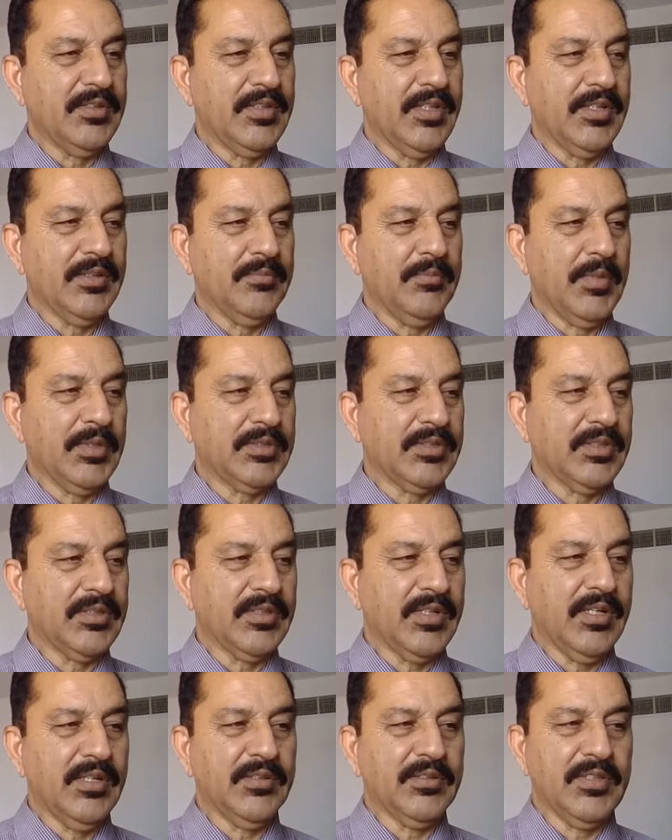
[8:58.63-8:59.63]
The
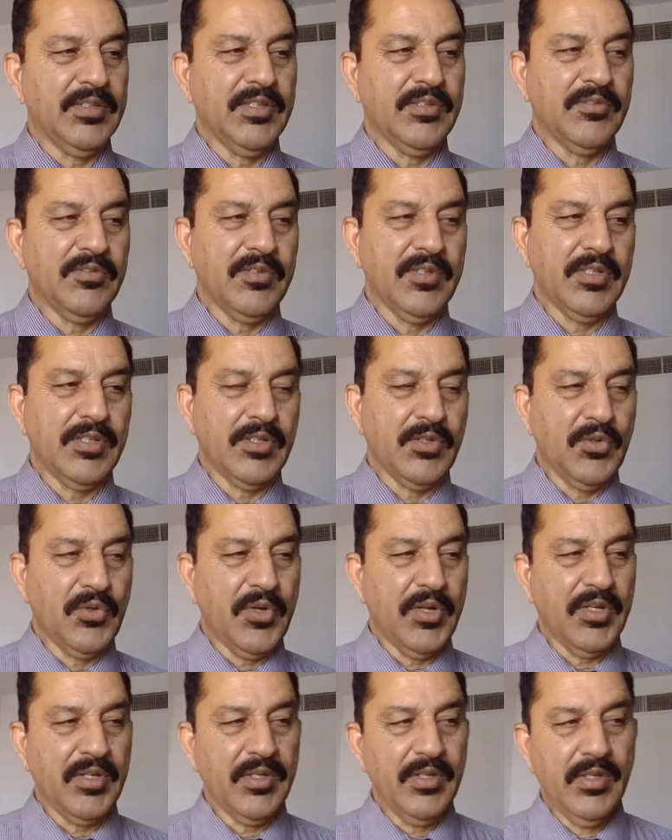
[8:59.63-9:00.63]
method
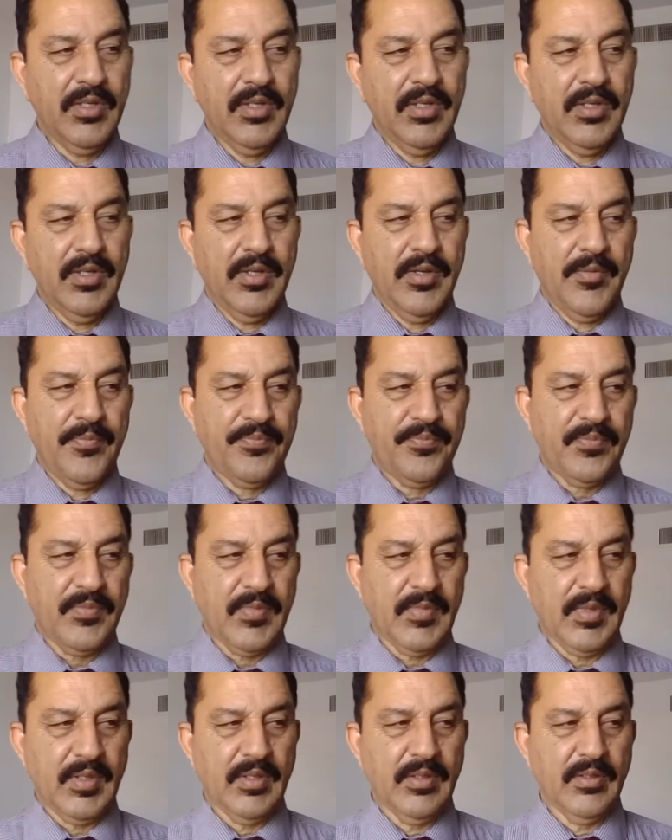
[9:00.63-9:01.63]
including
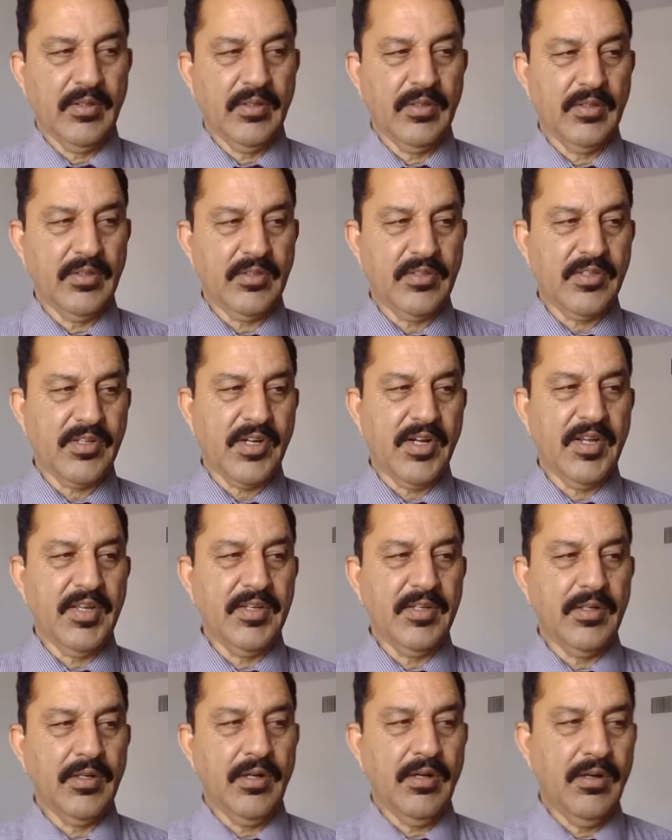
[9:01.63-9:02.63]

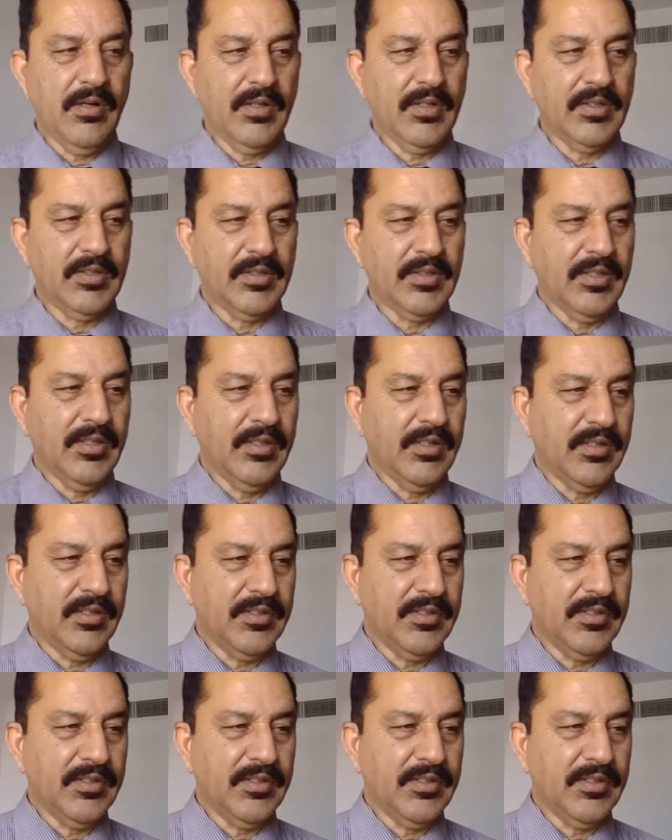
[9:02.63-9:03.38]
tying all the